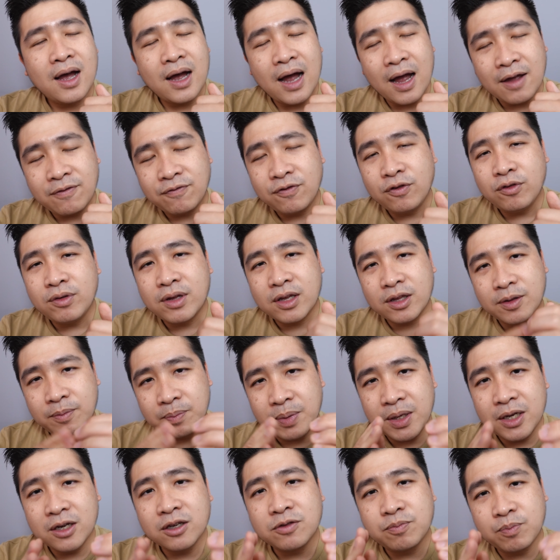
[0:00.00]
I feel that the
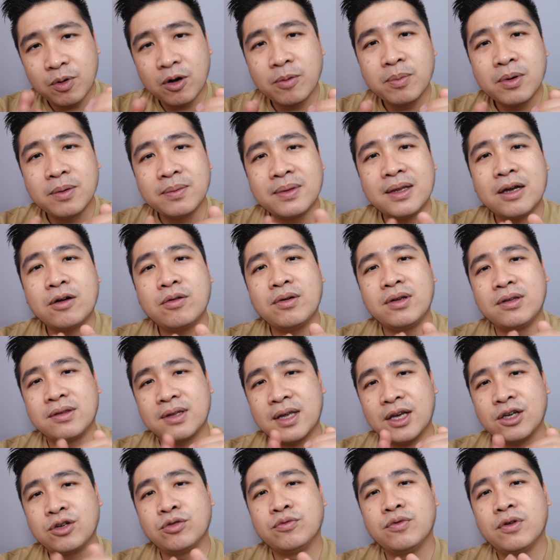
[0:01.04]
biggest problem now is
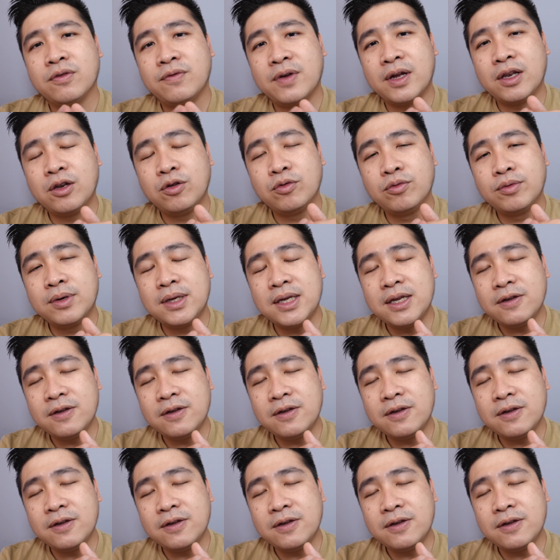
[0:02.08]
cash over value.